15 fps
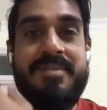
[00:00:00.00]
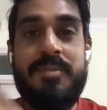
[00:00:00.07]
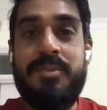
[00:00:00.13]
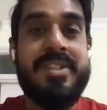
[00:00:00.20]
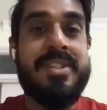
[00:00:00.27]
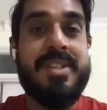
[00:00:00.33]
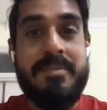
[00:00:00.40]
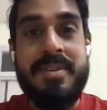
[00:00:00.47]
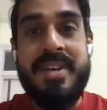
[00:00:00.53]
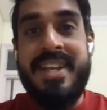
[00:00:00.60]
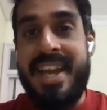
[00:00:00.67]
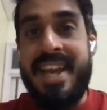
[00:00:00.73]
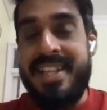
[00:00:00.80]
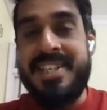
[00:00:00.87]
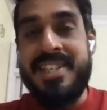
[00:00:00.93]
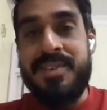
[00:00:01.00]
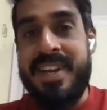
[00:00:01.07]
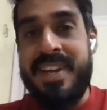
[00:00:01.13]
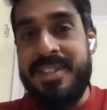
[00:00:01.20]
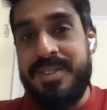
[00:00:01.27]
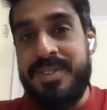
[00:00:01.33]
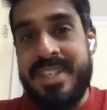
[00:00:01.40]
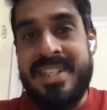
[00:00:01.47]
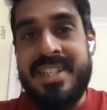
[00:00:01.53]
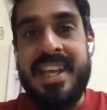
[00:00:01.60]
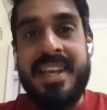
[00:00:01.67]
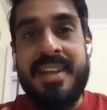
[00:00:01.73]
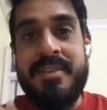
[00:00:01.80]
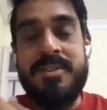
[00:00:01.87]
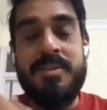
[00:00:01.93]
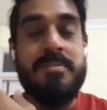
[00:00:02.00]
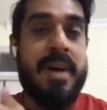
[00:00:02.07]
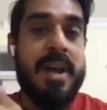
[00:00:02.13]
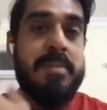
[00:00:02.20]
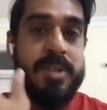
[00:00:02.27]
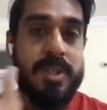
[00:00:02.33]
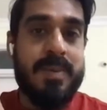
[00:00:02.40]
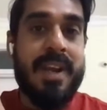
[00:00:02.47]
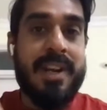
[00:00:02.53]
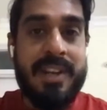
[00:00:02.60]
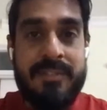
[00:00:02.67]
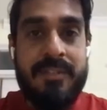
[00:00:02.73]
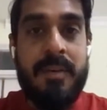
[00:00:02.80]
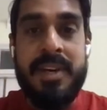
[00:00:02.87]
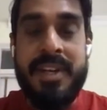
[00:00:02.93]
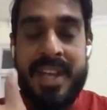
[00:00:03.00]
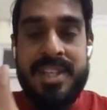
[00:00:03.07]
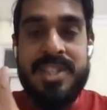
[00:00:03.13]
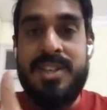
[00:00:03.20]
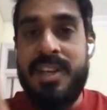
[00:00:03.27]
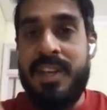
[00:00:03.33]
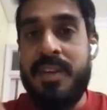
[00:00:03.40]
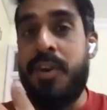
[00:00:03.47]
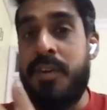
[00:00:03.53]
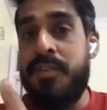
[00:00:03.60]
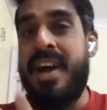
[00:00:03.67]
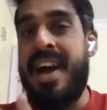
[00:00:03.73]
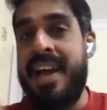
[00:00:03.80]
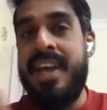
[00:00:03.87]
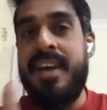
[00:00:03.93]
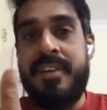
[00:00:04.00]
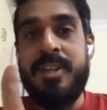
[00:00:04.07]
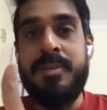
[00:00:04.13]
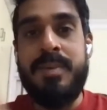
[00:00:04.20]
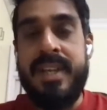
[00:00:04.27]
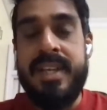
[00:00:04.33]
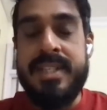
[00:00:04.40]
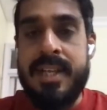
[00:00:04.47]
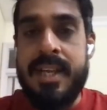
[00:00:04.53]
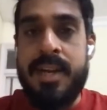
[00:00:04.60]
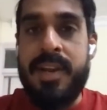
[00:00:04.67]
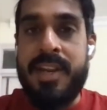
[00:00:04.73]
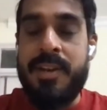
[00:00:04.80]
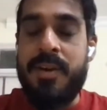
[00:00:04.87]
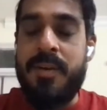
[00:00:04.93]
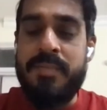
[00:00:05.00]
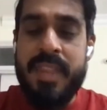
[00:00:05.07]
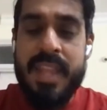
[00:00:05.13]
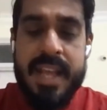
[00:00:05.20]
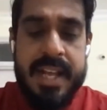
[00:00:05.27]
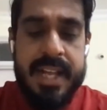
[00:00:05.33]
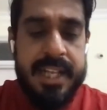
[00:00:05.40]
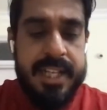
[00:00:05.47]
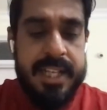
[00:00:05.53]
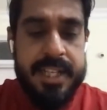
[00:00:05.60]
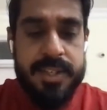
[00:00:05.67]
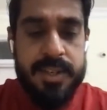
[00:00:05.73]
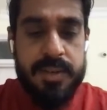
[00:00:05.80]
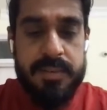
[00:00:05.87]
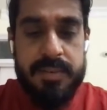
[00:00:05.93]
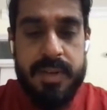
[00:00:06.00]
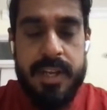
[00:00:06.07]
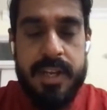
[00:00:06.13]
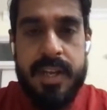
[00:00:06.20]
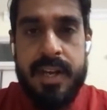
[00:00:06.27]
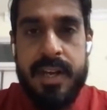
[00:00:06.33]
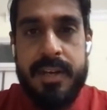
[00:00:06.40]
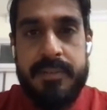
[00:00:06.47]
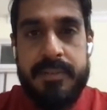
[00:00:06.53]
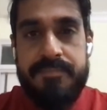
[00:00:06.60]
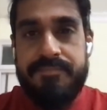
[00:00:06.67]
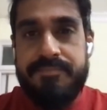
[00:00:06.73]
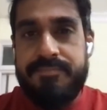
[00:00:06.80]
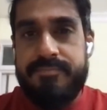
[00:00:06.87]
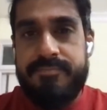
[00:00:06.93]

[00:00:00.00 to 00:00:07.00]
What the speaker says: with somebody else, right? So this is so my perspective of data engineering, whatever I have experienced till right now. So now